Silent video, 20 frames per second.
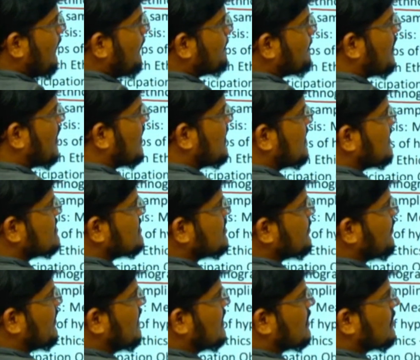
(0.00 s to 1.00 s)

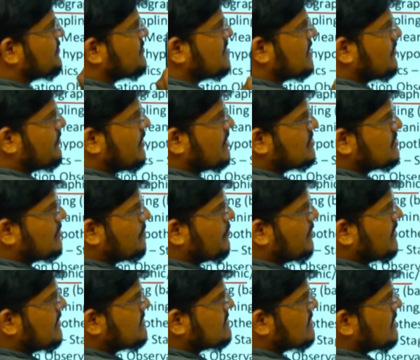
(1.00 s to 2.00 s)
participant observation
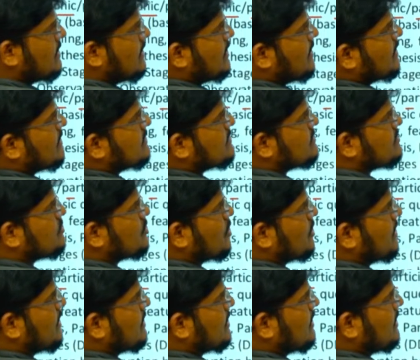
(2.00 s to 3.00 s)
based,
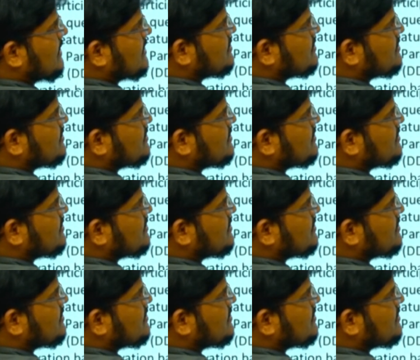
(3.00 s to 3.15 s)
historical ex